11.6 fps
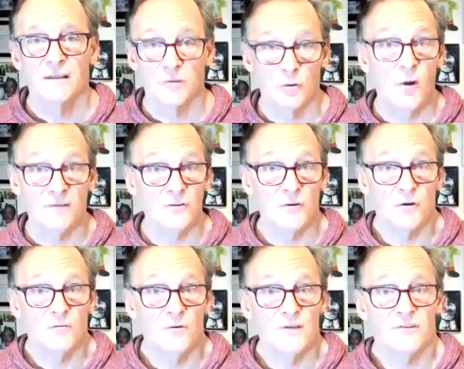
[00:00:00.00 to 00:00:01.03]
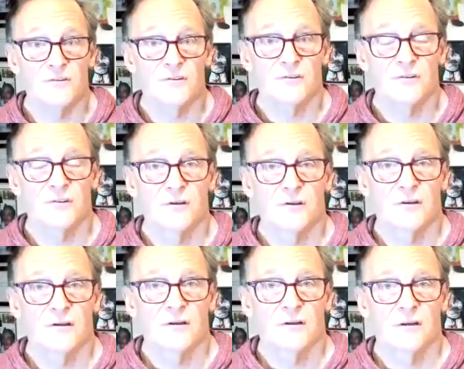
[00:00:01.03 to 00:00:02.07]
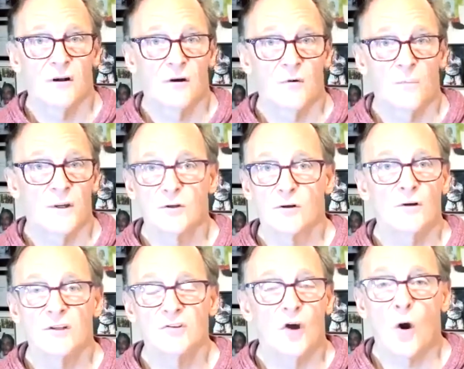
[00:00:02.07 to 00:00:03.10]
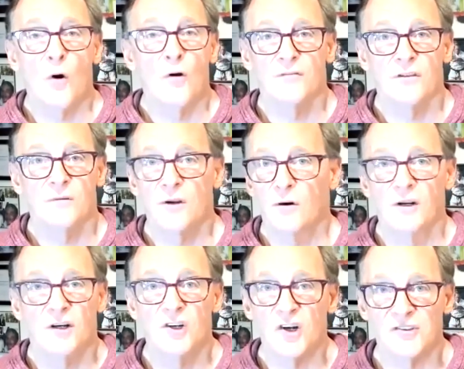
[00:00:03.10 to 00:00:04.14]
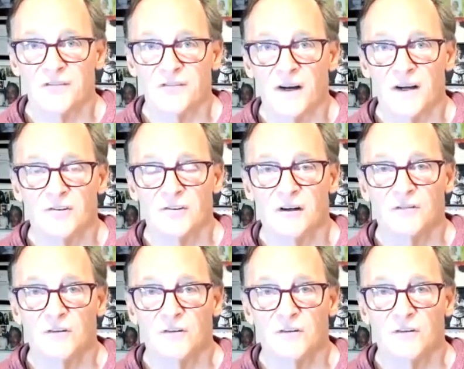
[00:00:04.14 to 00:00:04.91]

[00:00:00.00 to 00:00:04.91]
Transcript: You have your good reasons, you know, but you don't need to go over them. You don't need to justify yourself.